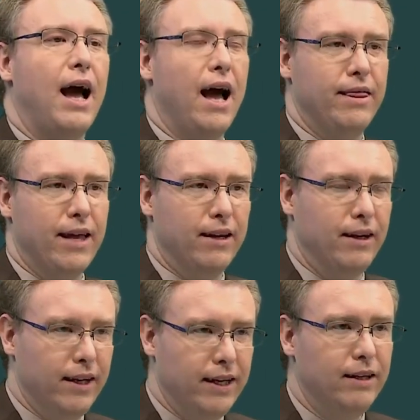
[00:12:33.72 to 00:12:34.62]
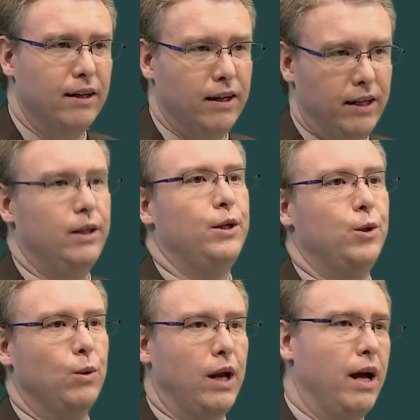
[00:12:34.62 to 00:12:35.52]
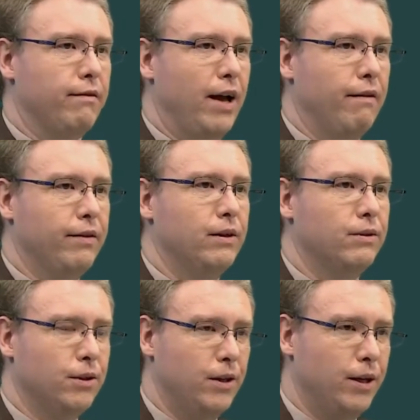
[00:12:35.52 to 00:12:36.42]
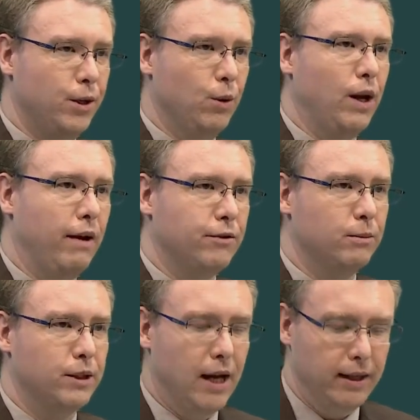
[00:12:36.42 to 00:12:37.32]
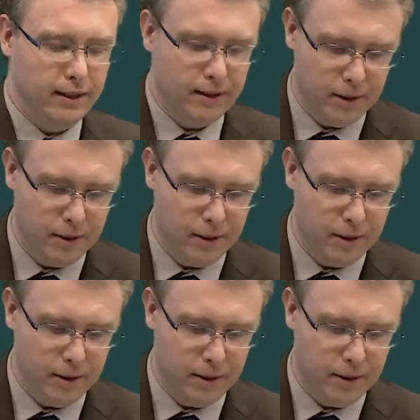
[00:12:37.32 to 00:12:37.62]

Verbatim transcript: and then legally you will have evidence and then you will have some standing